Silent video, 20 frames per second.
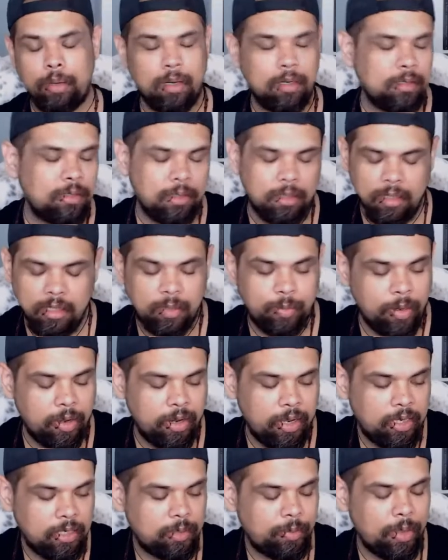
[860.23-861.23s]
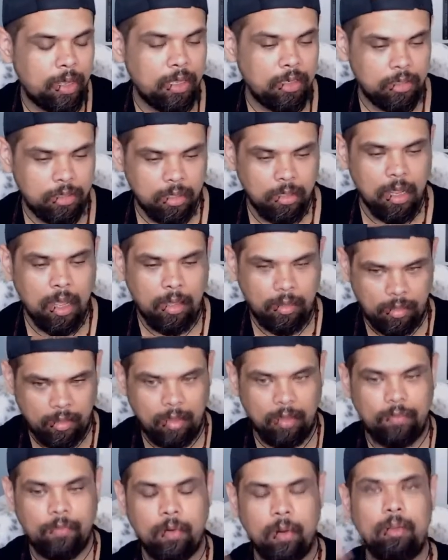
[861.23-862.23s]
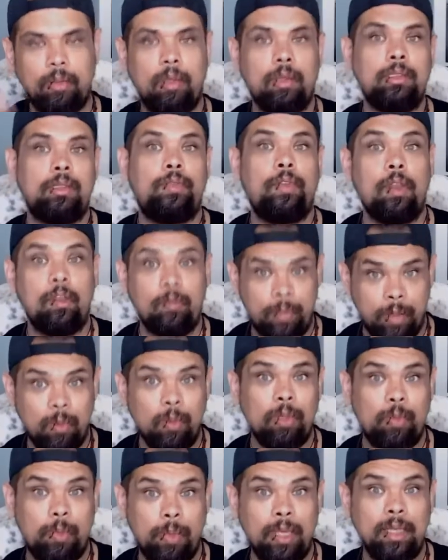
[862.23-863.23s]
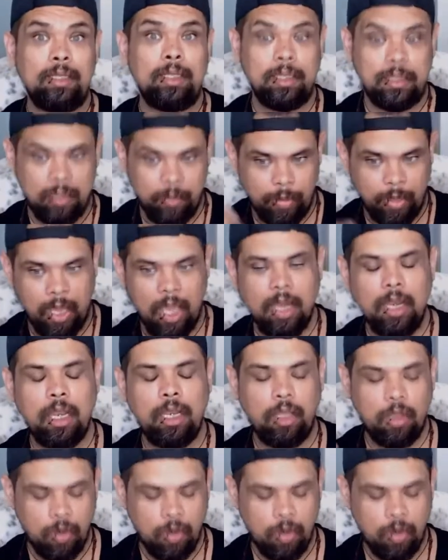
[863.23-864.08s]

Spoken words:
personal experience, but I think for those of you who've been with me since the beginning,